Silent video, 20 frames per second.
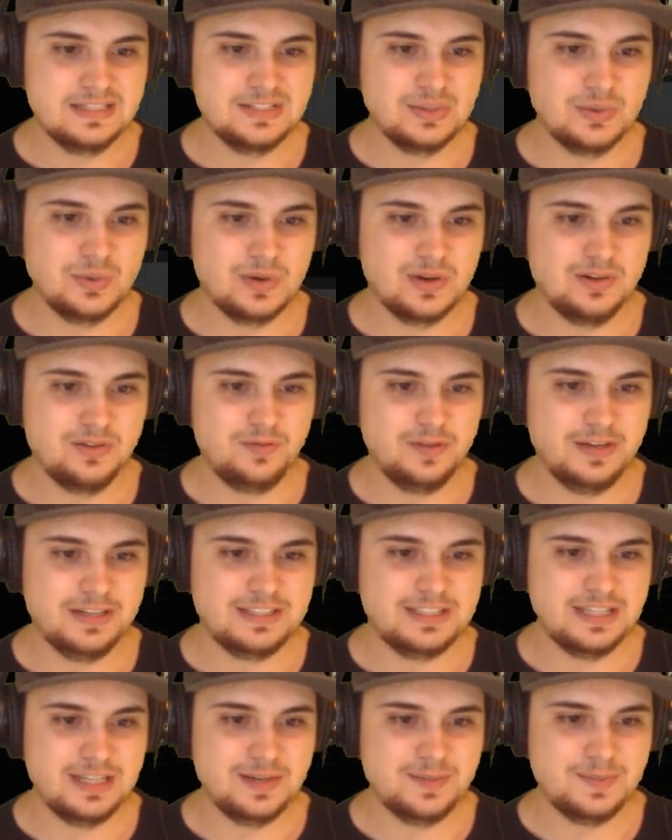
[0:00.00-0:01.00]
So our
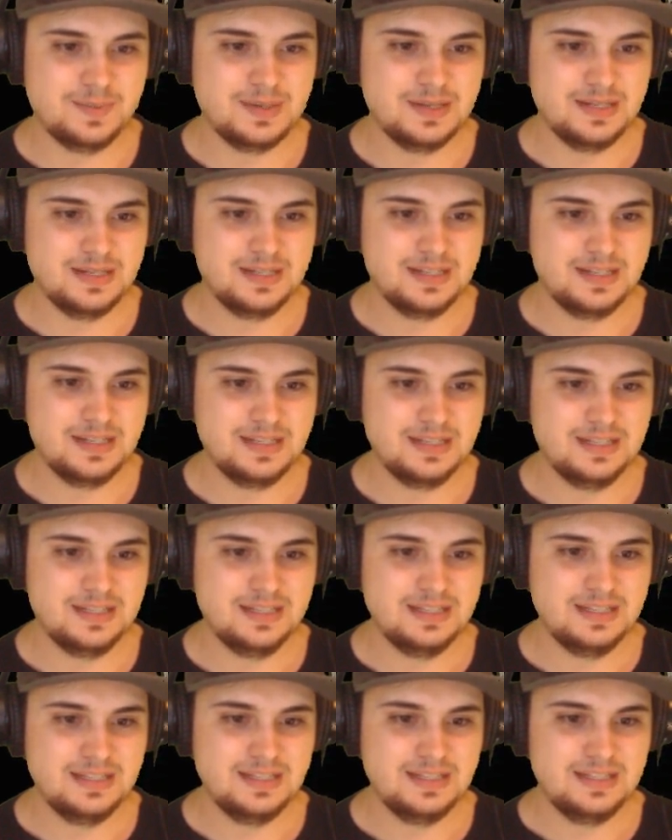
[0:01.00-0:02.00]

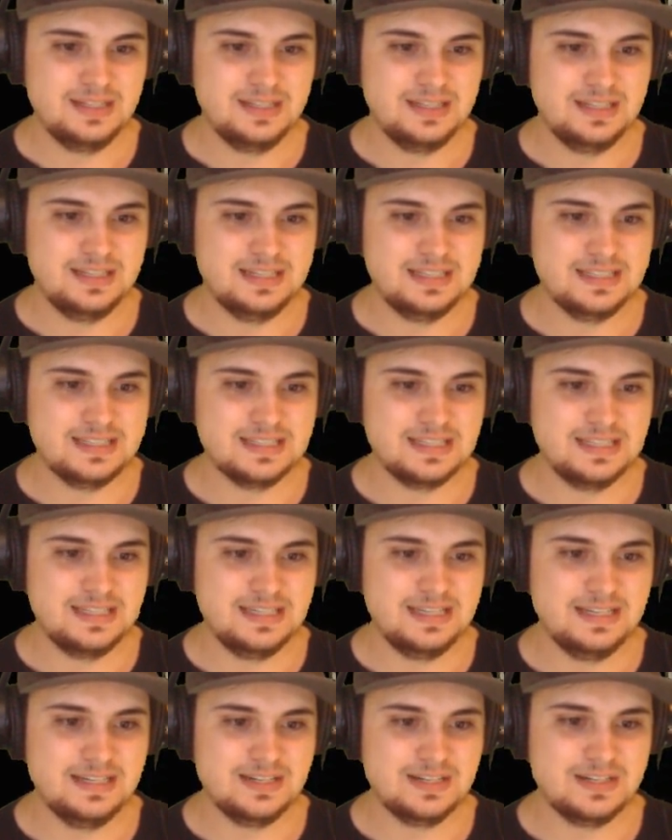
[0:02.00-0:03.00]
victim is
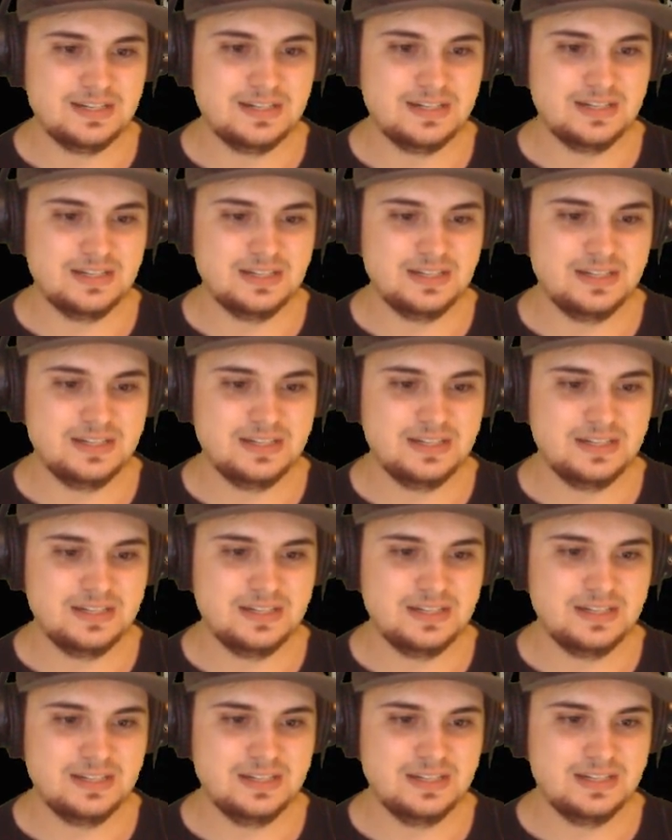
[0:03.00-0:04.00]
in here
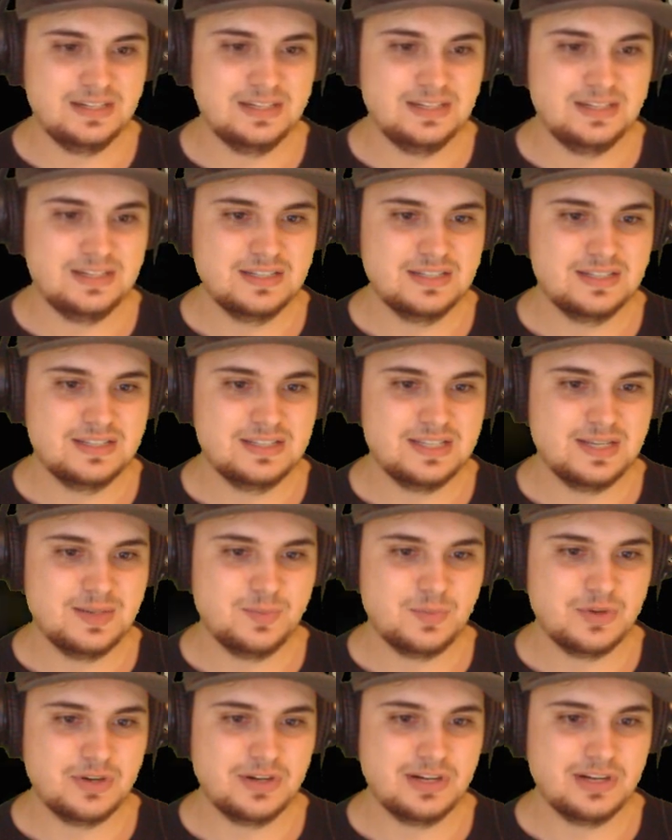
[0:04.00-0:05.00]

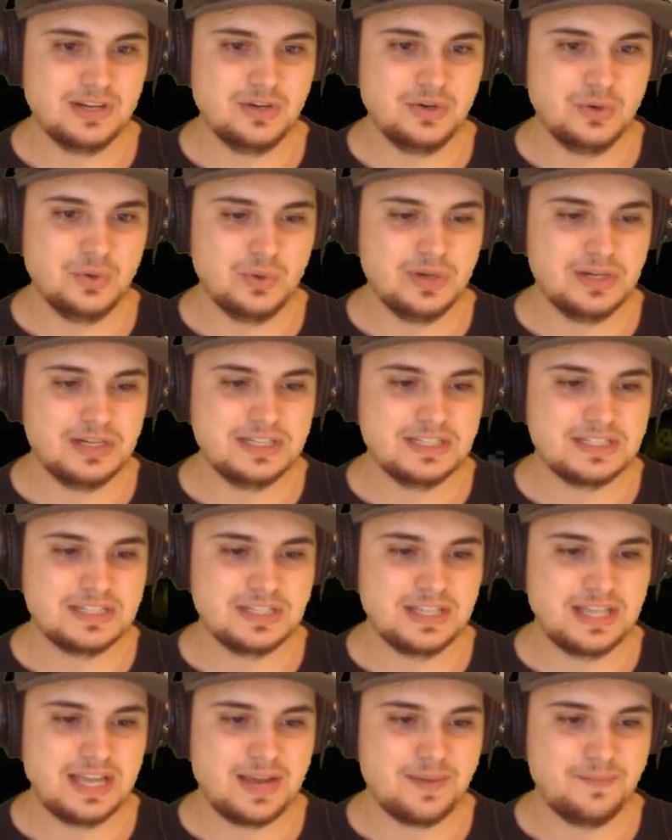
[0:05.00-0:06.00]
somewhere, and according
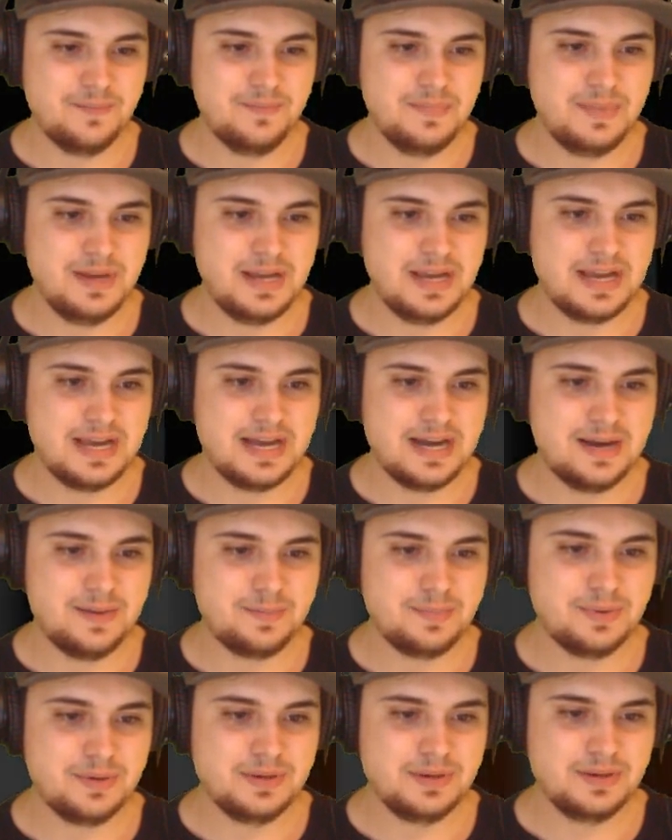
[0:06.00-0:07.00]
to that map,
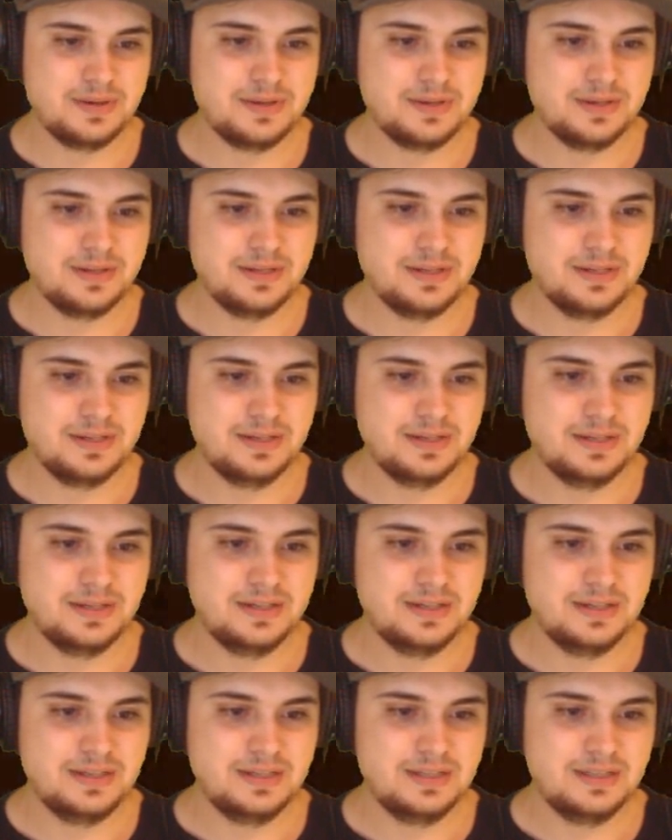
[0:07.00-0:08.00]

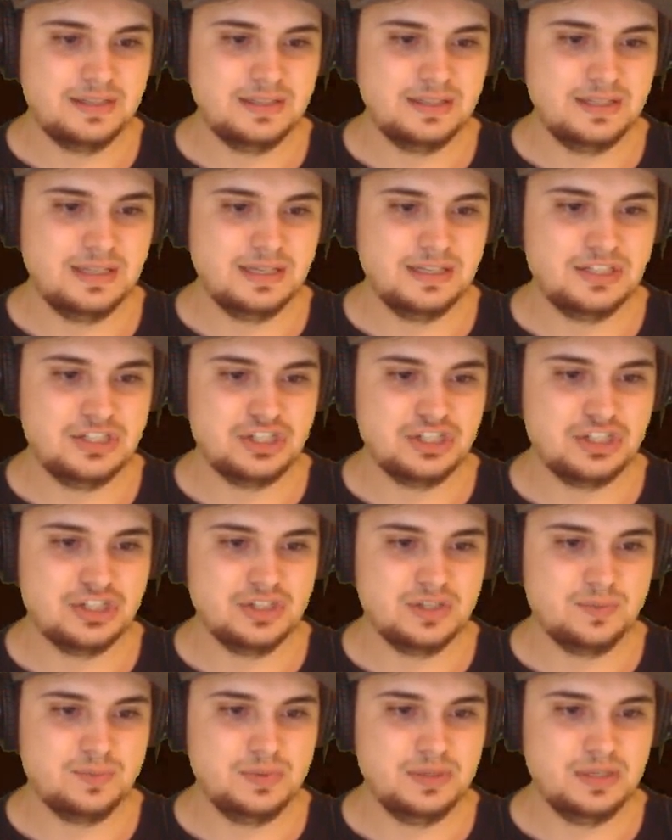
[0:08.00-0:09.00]
they
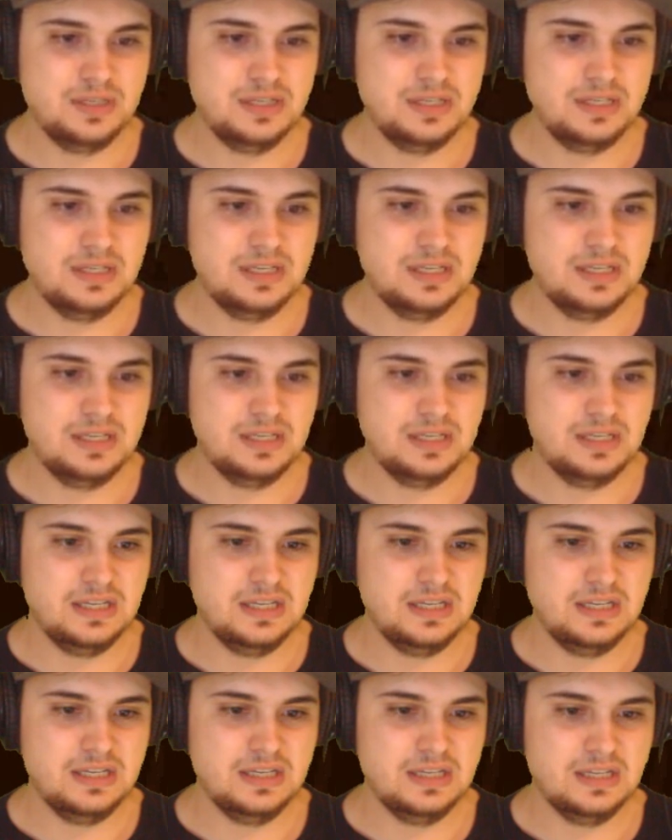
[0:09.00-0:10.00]
should
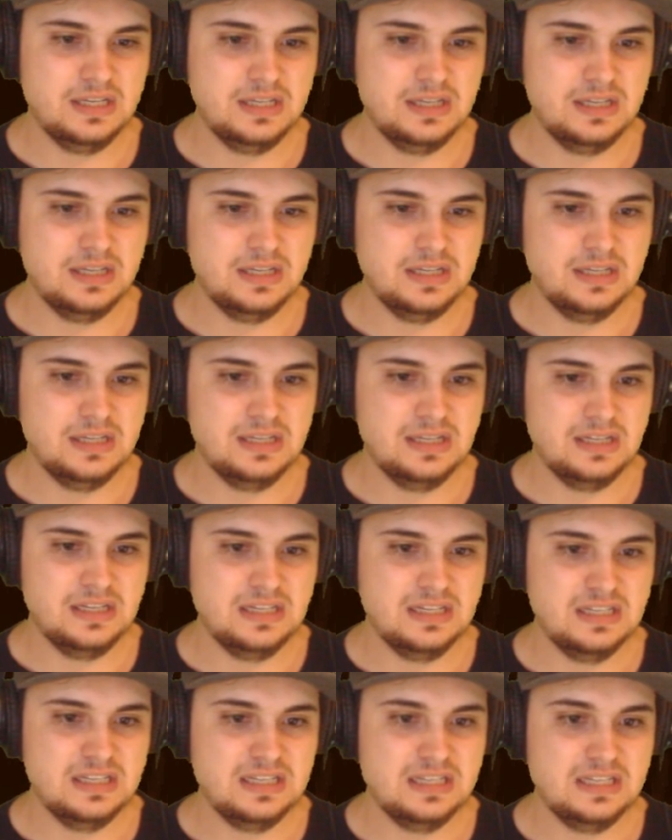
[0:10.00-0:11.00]
be...
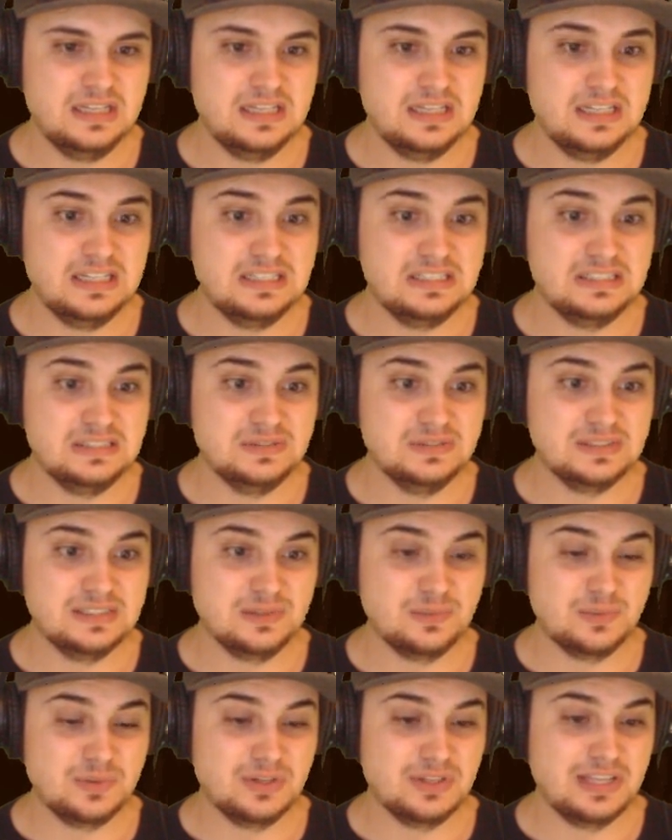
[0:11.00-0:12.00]
Oh my
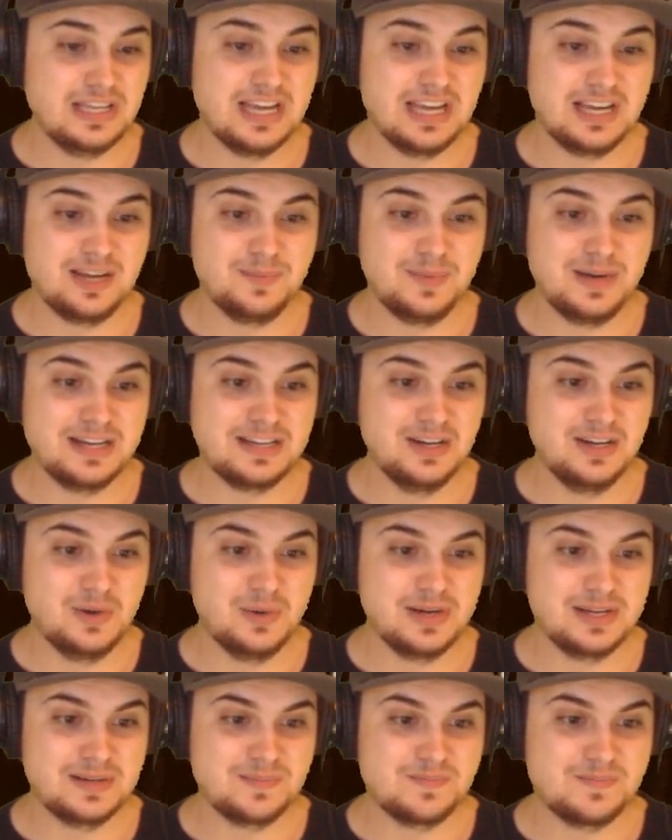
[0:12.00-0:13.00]
god, where the heck am I
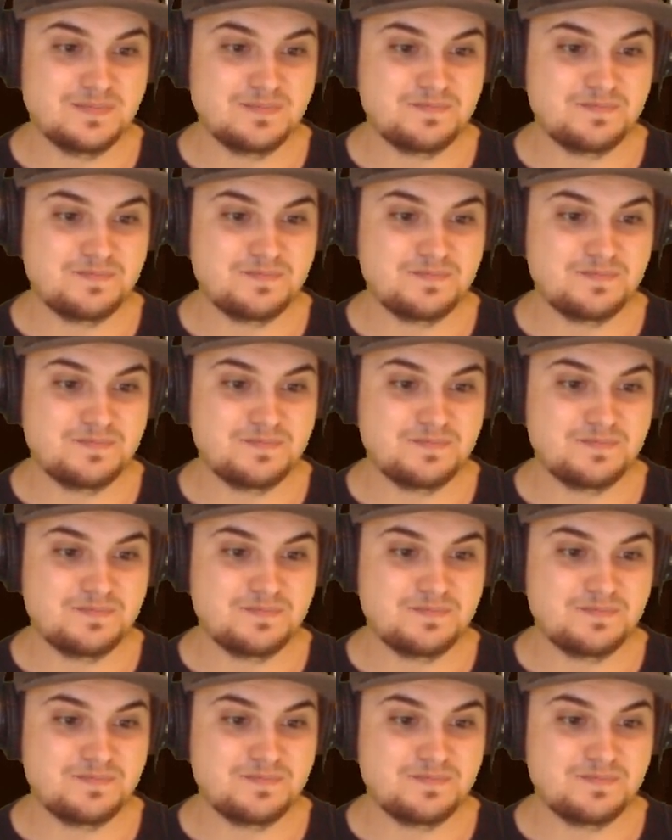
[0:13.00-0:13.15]
going?